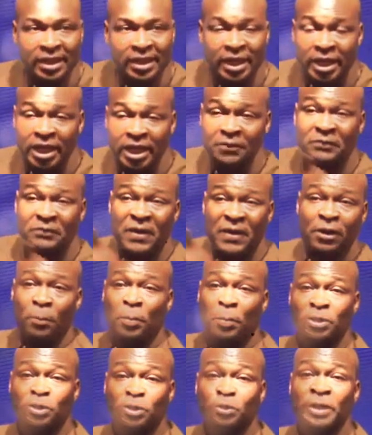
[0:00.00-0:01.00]
if an
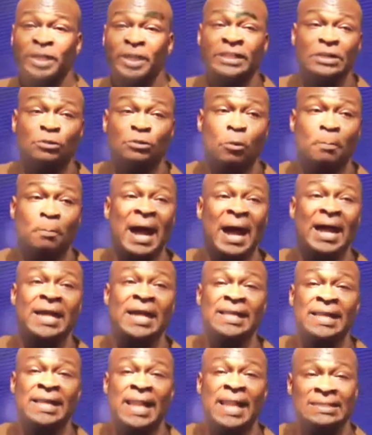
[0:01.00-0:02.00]
opportunity to buy
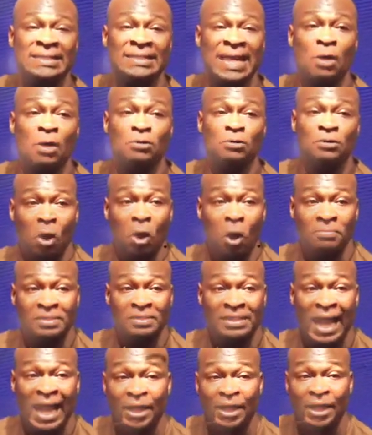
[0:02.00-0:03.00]
a nice house
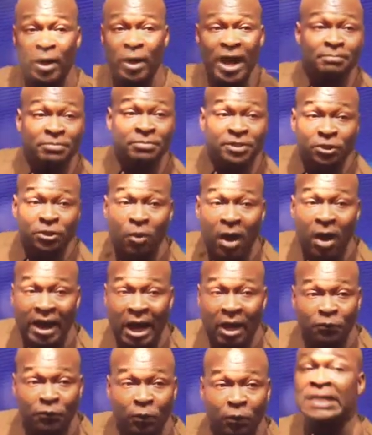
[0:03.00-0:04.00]
comes can you empty your
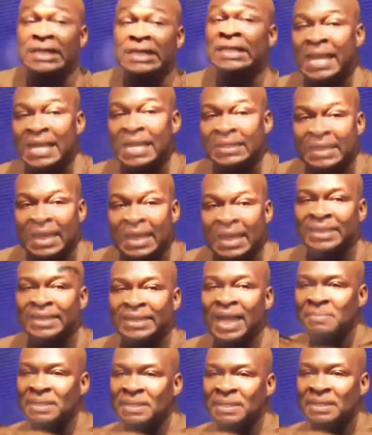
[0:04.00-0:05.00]
account for it yes
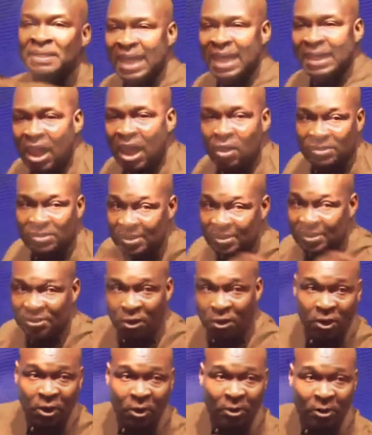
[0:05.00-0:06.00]
that means that house is
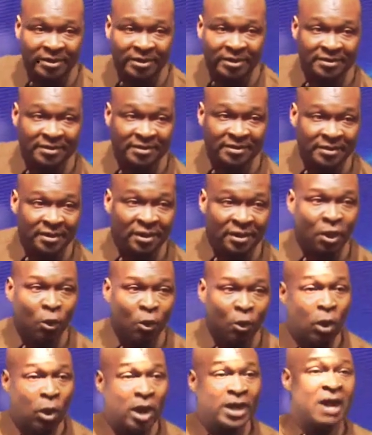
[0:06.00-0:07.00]
your god
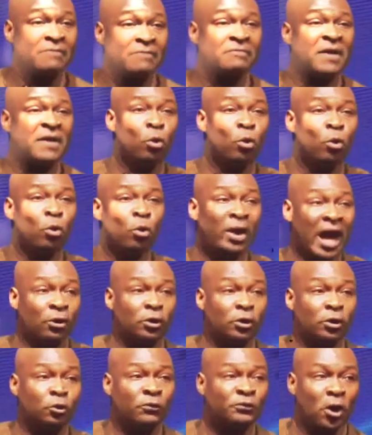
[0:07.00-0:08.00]
whatever you
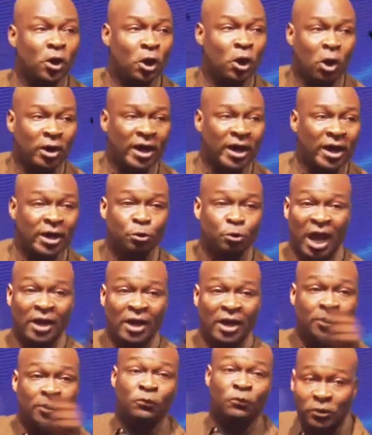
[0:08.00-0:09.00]
cannot do for god and you
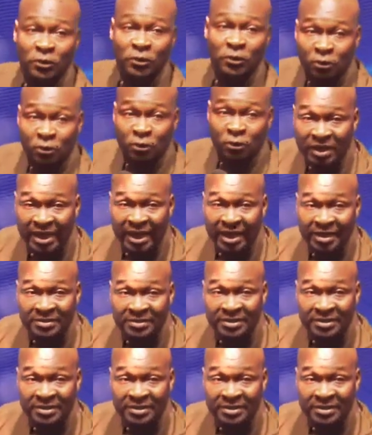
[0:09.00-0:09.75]
can do for something else